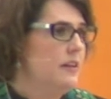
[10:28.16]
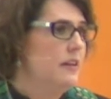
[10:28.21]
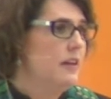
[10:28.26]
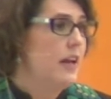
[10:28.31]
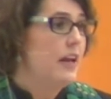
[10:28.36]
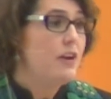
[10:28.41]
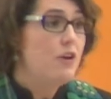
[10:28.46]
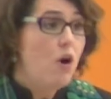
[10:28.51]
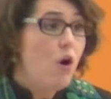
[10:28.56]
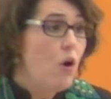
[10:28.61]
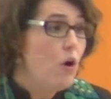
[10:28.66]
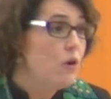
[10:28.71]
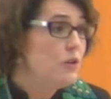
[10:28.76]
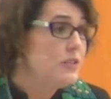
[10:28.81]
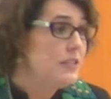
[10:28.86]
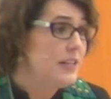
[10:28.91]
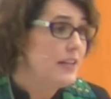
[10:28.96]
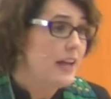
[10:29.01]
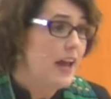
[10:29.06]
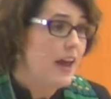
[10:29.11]
and
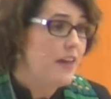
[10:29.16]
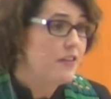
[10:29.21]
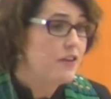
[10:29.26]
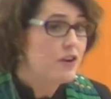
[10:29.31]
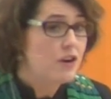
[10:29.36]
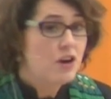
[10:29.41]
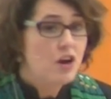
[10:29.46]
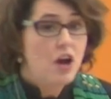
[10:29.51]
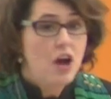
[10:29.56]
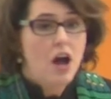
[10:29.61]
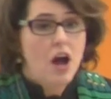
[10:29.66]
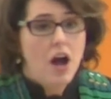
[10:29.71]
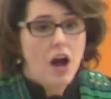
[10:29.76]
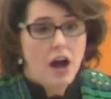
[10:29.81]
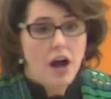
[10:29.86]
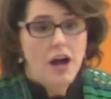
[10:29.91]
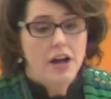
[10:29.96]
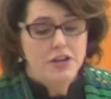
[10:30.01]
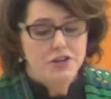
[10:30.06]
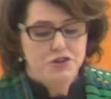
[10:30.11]
altogether
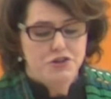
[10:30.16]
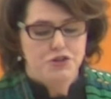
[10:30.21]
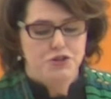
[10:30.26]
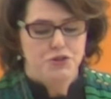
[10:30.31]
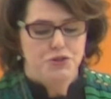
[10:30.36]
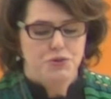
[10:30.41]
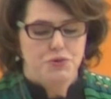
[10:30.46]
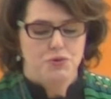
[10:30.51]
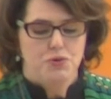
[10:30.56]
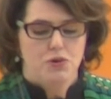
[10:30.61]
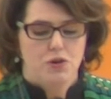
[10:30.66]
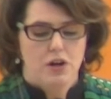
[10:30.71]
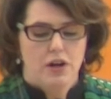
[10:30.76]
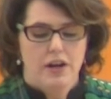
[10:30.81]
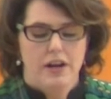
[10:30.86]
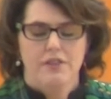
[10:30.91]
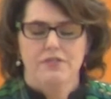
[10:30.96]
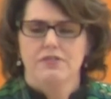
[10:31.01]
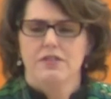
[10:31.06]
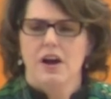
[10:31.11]
unsure
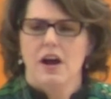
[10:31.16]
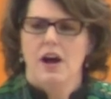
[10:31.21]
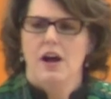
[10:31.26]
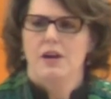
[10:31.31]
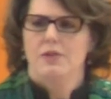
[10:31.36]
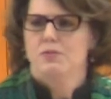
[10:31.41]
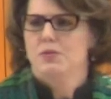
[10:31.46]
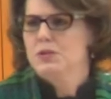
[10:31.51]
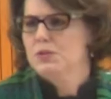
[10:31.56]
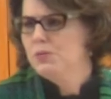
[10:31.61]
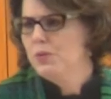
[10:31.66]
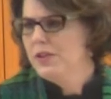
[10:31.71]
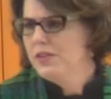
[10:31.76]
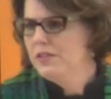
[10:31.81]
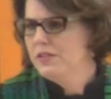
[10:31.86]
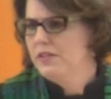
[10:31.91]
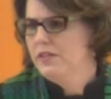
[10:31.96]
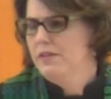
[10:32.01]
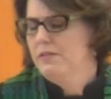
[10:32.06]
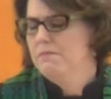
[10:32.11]
if God was
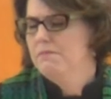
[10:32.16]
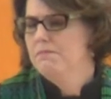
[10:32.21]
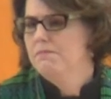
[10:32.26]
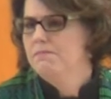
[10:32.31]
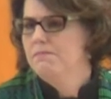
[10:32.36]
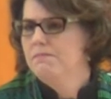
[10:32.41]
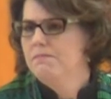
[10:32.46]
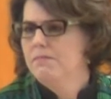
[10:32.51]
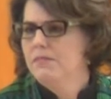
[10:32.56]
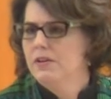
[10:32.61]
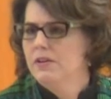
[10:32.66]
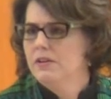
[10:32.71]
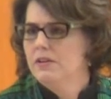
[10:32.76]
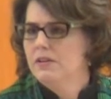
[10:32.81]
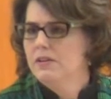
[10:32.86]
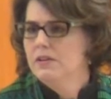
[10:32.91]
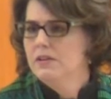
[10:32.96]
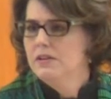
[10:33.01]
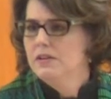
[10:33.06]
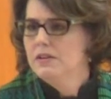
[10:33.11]
with them.
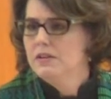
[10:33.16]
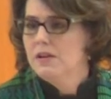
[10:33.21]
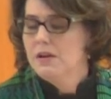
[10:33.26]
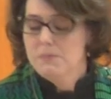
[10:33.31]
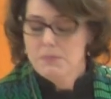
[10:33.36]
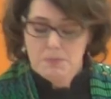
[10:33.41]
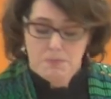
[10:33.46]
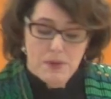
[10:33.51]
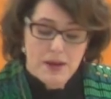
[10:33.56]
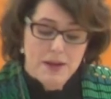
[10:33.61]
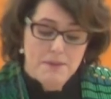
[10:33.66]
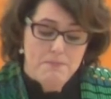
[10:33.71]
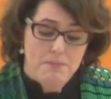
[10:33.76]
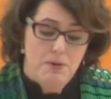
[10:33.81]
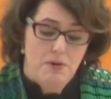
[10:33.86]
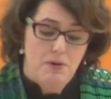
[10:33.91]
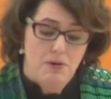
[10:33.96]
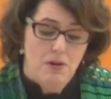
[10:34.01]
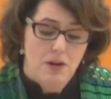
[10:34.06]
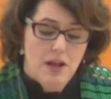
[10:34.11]
I mean,
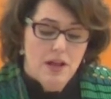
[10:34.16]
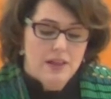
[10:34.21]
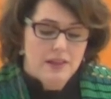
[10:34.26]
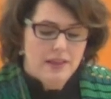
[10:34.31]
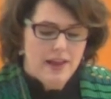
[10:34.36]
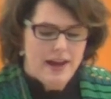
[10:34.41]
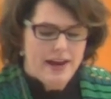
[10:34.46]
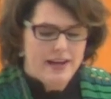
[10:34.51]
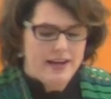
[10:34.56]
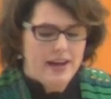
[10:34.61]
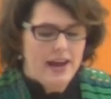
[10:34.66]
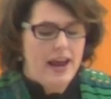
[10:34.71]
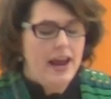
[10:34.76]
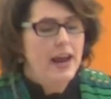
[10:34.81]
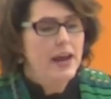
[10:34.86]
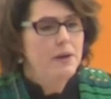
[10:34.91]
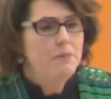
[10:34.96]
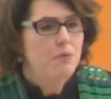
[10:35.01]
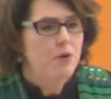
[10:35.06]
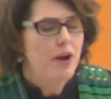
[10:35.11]
people like
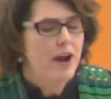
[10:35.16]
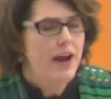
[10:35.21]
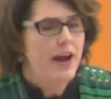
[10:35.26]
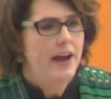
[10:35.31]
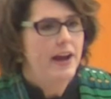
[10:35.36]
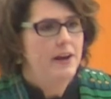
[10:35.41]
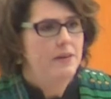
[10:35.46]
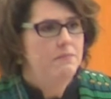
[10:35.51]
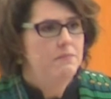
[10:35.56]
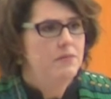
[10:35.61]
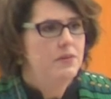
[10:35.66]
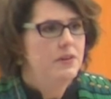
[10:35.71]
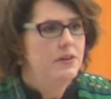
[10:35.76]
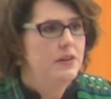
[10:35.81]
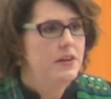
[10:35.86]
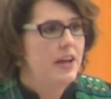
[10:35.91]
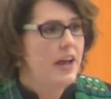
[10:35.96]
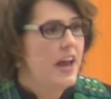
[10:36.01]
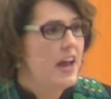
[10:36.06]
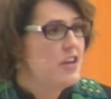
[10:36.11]
Abraham
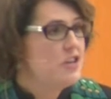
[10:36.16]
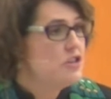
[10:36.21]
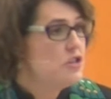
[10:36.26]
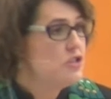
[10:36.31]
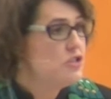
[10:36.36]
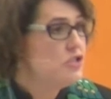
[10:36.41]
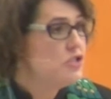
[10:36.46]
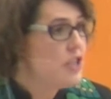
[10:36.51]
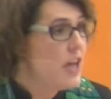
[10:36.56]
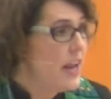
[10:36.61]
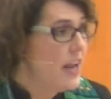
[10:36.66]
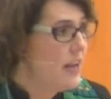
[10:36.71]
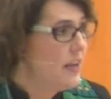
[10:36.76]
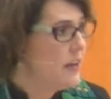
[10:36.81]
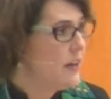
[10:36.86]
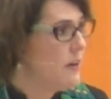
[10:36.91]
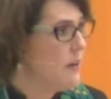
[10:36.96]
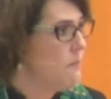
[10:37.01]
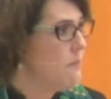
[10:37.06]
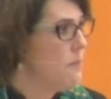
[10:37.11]
and
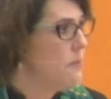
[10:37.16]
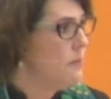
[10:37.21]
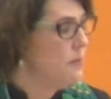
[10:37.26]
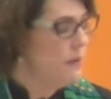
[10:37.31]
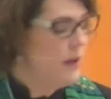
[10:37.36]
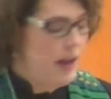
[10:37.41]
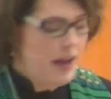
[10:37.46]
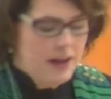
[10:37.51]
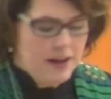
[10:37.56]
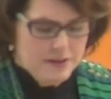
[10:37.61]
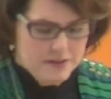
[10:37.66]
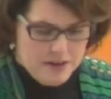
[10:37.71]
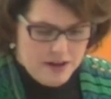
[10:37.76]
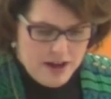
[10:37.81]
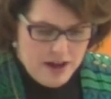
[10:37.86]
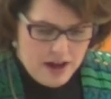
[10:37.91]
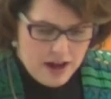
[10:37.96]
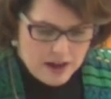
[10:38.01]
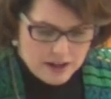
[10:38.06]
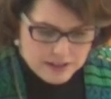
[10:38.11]
Jacob and
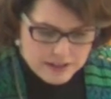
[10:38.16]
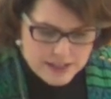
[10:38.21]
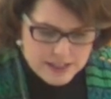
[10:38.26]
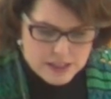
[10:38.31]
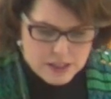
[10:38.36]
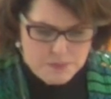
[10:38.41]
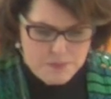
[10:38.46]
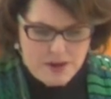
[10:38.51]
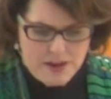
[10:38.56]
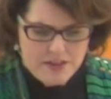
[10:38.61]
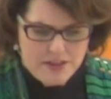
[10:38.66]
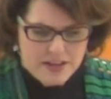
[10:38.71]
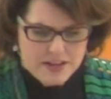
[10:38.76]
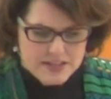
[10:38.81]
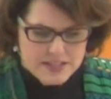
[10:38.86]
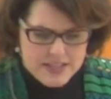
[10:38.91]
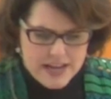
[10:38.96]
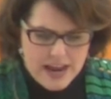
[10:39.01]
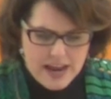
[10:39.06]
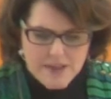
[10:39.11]
Elizabeth
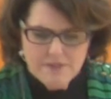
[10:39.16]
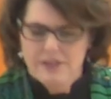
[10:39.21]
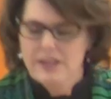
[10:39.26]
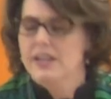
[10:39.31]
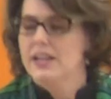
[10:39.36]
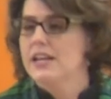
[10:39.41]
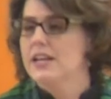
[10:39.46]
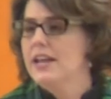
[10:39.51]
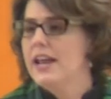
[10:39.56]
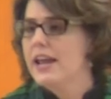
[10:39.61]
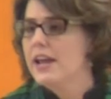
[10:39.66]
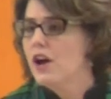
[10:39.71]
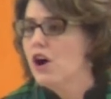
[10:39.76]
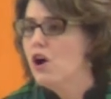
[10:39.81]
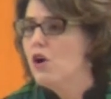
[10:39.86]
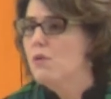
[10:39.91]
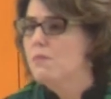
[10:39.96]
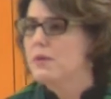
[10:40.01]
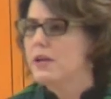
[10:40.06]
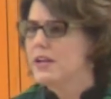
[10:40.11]
and David and
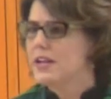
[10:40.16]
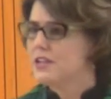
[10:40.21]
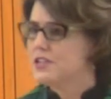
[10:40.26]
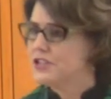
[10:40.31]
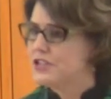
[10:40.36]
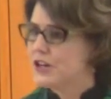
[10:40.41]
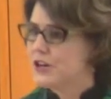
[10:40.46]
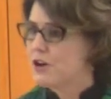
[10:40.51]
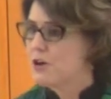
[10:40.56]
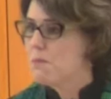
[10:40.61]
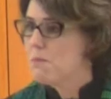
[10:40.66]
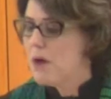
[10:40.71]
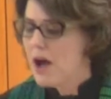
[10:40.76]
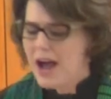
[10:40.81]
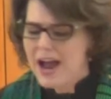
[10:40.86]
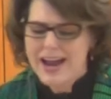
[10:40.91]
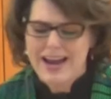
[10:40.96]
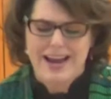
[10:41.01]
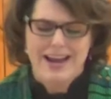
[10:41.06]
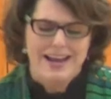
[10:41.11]
Naomi and
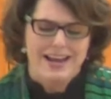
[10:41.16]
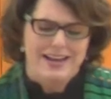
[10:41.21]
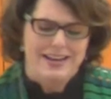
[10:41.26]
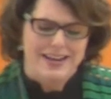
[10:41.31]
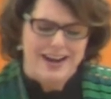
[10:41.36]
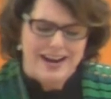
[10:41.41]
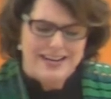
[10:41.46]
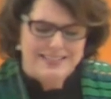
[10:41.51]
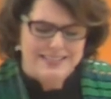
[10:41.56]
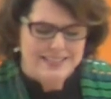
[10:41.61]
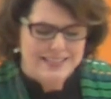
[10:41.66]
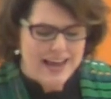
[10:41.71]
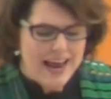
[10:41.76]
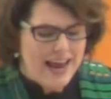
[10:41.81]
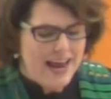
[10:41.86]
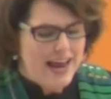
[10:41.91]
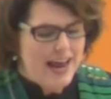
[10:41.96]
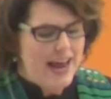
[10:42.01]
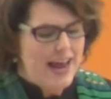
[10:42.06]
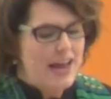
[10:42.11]
Jeremiah and
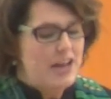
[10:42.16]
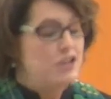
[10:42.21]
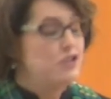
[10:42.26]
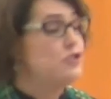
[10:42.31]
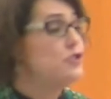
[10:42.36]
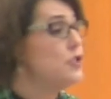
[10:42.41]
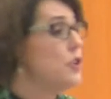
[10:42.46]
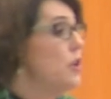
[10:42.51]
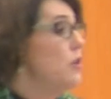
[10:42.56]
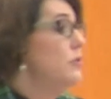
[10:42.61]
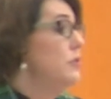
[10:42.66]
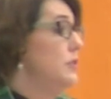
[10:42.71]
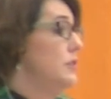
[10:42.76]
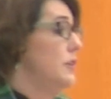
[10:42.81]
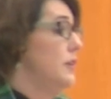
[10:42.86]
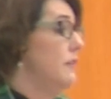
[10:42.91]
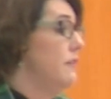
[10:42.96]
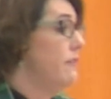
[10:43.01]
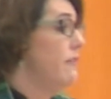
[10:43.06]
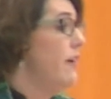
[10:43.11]
Isaiah and
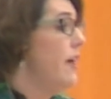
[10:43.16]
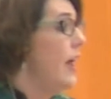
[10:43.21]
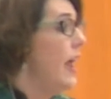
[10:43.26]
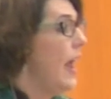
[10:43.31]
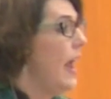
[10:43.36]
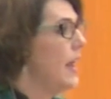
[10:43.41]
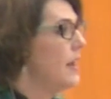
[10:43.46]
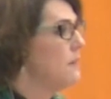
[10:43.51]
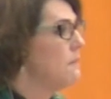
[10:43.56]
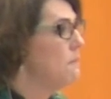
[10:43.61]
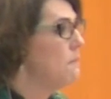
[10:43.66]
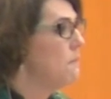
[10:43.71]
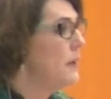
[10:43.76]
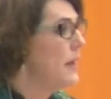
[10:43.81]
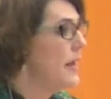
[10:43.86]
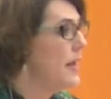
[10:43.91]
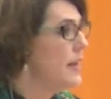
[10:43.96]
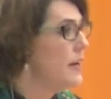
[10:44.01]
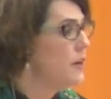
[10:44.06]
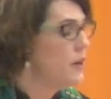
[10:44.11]
Joseph and
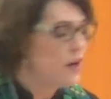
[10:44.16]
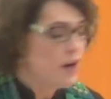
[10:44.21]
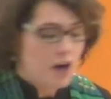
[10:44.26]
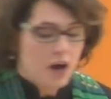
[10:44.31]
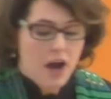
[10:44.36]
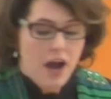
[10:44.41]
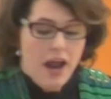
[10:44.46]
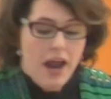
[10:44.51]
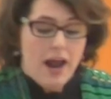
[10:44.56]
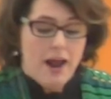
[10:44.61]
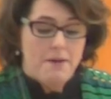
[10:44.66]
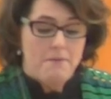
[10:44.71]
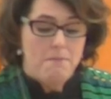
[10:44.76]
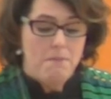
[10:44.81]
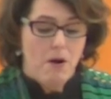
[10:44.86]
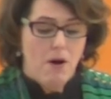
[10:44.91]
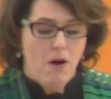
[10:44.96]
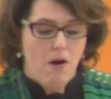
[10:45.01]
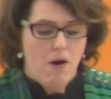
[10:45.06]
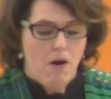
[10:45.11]
Peter and
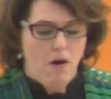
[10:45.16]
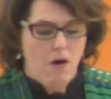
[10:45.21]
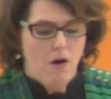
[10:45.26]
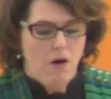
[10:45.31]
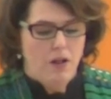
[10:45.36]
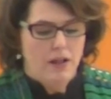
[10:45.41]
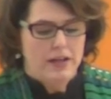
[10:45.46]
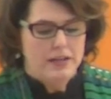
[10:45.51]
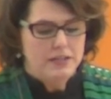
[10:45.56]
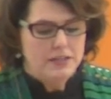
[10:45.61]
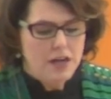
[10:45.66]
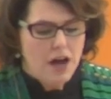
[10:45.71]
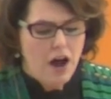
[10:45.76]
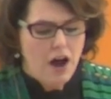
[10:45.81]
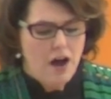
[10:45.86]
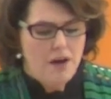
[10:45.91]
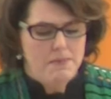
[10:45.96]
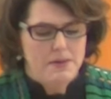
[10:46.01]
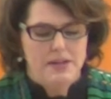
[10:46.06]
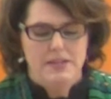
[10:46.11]
Paul and
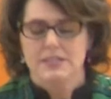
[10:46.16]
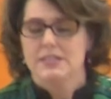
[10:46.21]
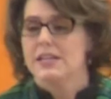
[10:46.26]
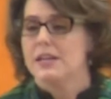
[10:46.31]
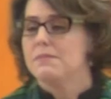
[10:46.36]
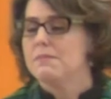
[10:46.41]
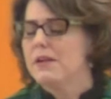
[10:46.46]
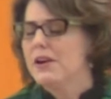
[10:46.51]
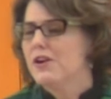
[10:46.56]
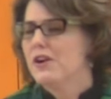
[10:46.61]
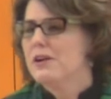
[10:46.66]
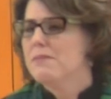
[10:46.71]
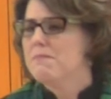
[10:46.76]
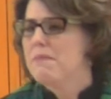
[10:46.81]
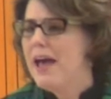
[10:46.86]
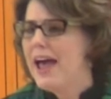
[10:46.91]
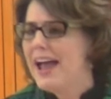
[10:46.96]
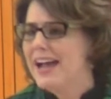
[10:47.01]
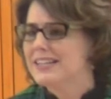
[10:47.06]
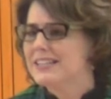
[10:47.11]
Thomas and Mary
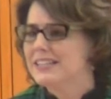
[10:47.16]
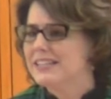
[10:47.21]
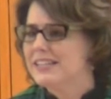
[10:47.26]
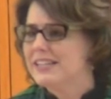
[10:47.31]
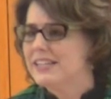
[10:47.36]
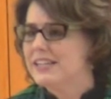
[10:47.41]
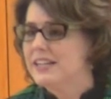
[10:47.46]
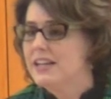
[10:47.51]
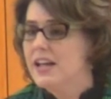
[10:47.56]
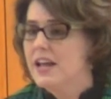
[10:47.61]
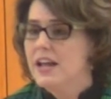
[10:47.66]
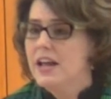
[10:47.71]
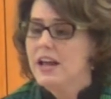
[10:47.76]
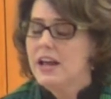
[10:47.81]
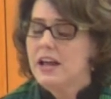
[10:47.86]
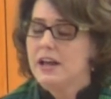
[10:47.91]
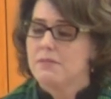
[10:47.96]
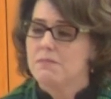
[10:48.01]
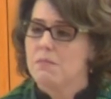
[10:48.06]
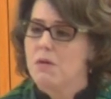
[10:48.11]
Magdalene
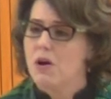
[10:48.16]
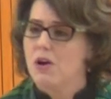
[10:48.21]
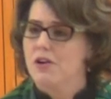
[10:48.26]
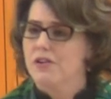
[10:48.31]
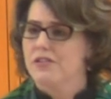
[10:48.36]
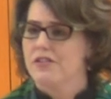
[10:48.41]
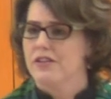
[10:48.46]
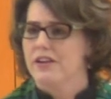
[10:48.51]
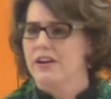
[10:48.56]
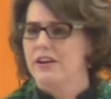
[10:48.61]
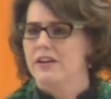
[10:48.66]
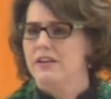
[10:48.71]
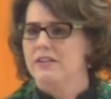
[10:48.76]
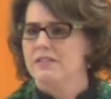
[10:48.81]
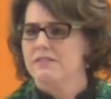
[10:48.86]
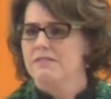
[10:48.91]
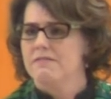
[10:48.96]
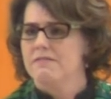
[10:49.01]
and Martha.